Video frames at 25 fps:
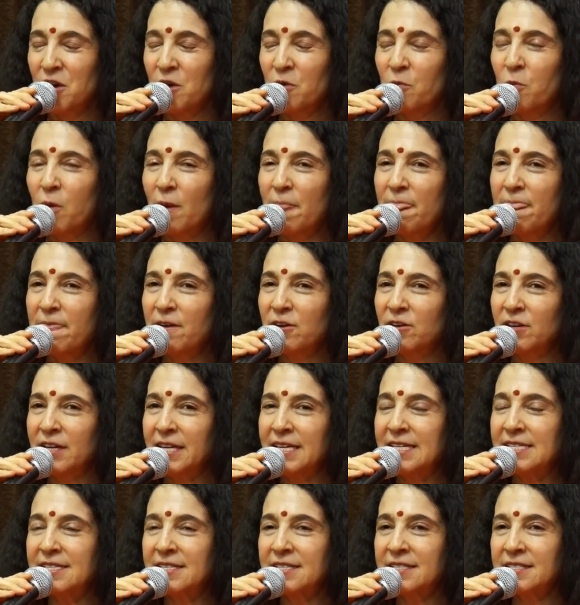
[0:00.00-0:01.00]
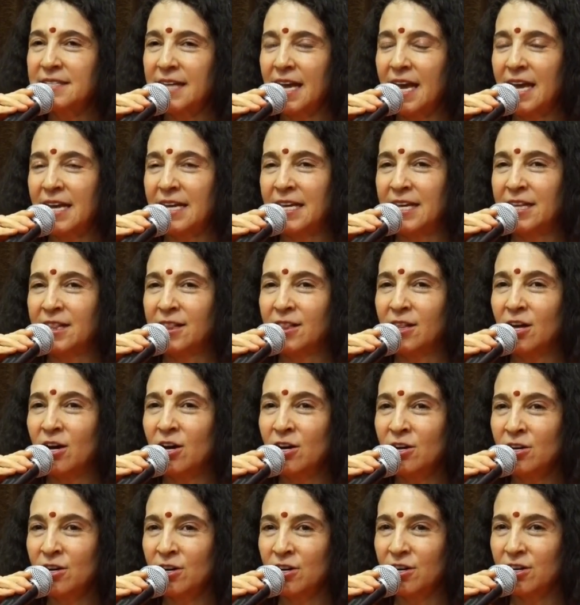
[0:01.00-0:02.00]
What there isn't any
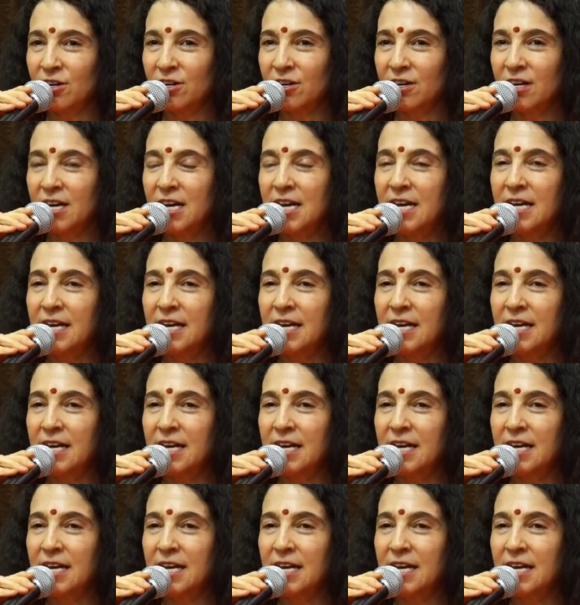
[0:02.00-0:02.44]
longer